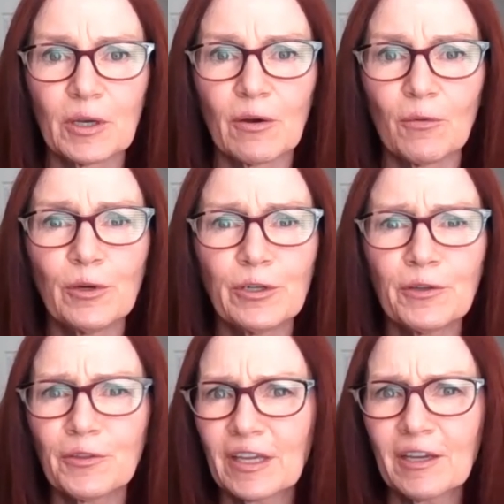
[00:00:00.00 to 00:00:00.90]
Bill, what do
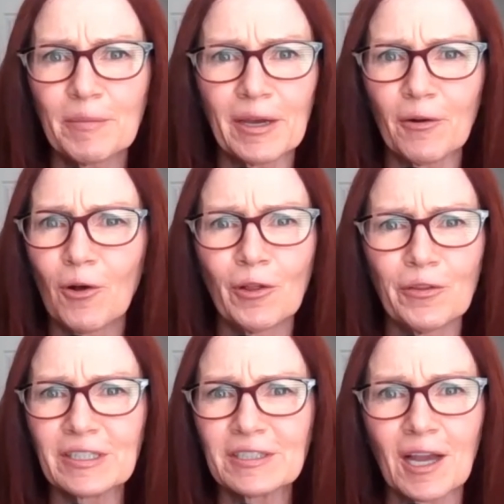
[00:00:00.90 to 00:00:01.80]
you think about all of
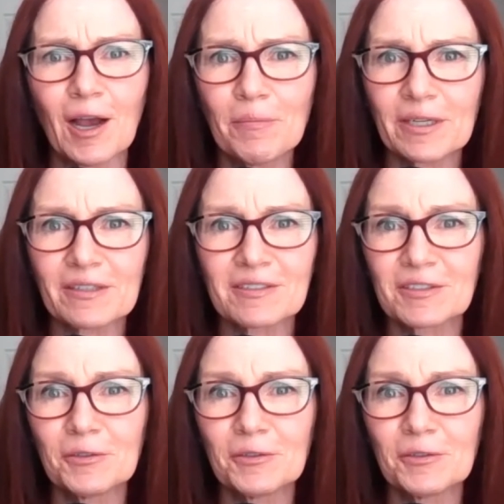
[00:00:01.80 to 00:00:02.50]
these topics?